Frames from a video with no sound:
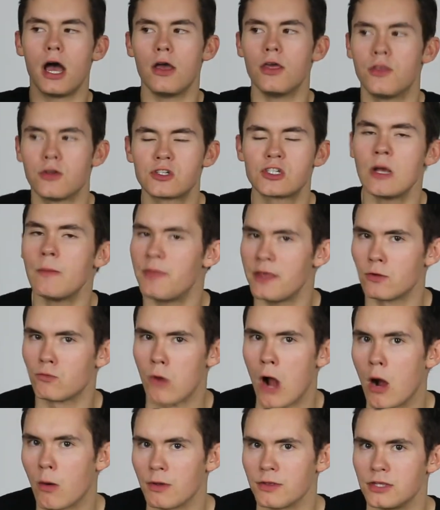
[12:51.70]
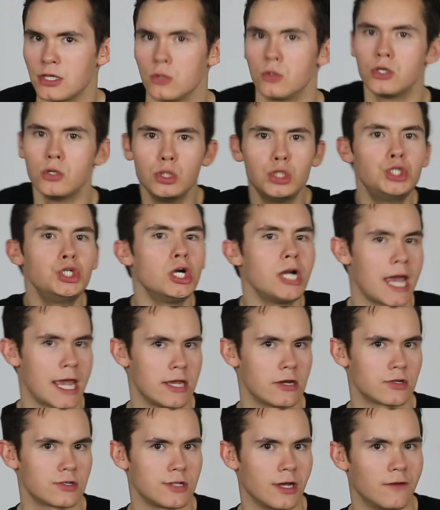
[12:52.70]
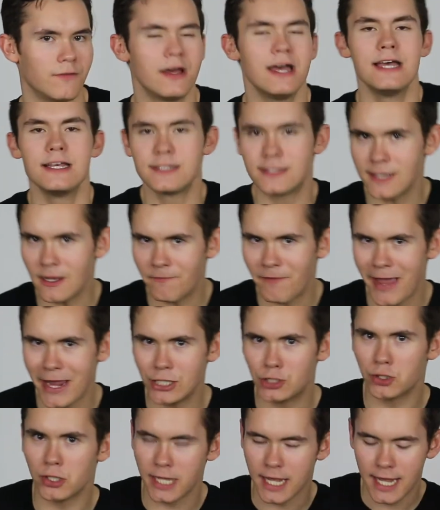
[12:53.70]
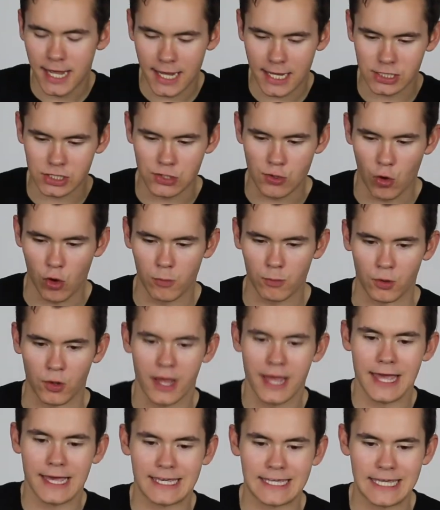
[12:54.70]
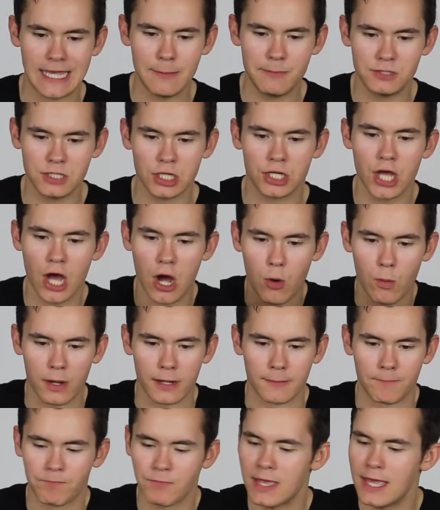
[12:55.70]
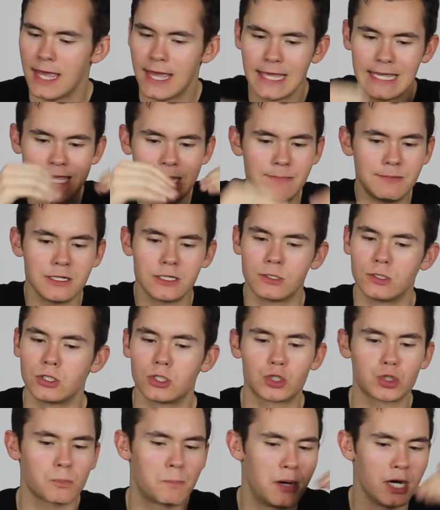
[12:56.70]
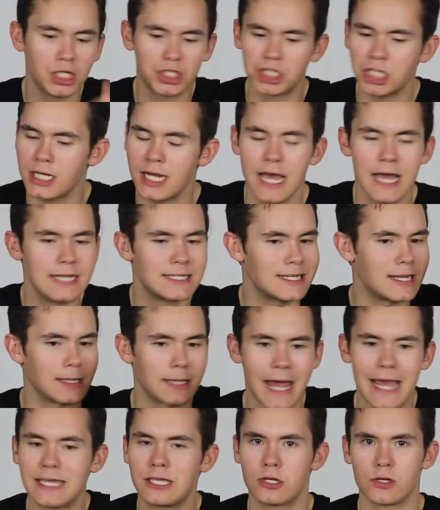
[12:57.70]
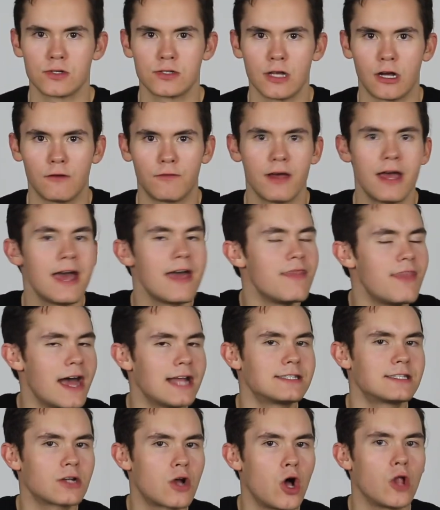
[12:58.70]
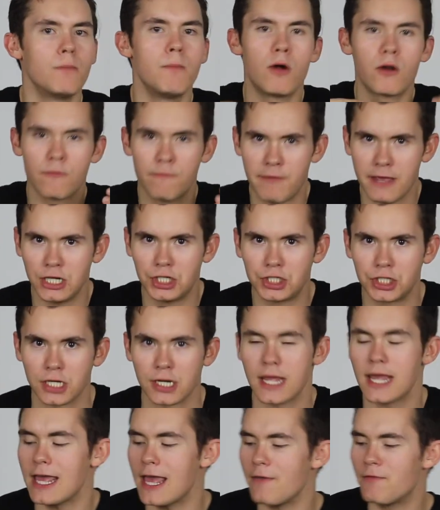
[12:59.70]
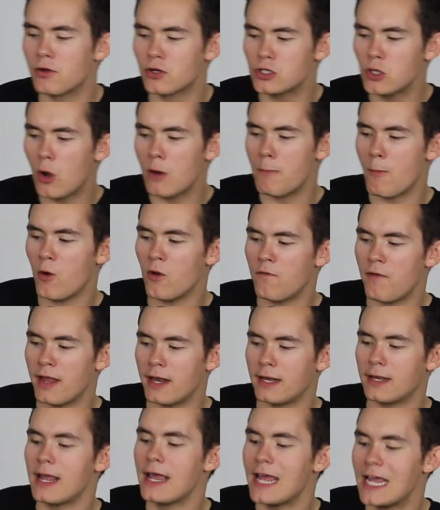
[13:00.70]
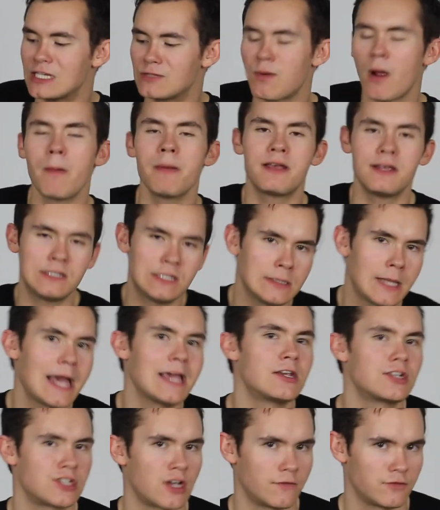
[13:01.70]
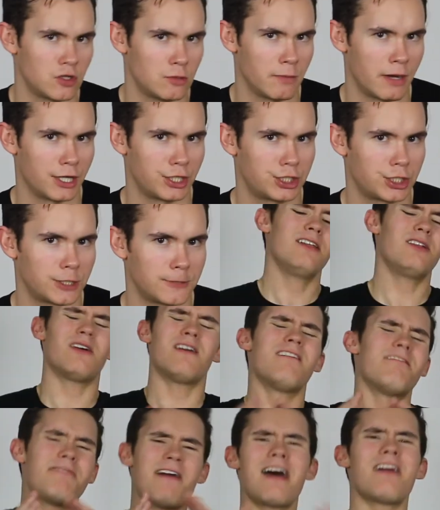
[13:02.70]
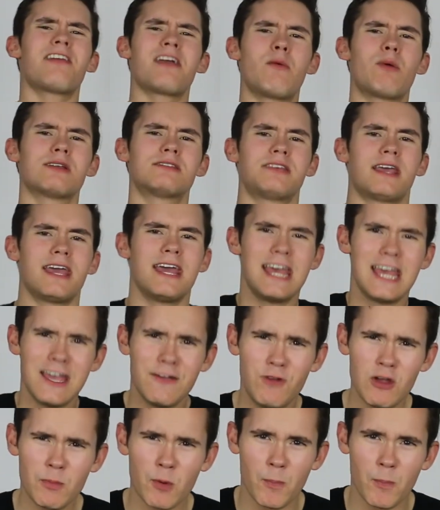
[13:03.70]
there's something wrong with you. You should hate yourself. Self-hatred is normal. It keeps you going. It keeps you pushing to like yourself. That's called motivation. If you're so unmotivated, it's probably because you like yourself too much. The final thing I want to say, if we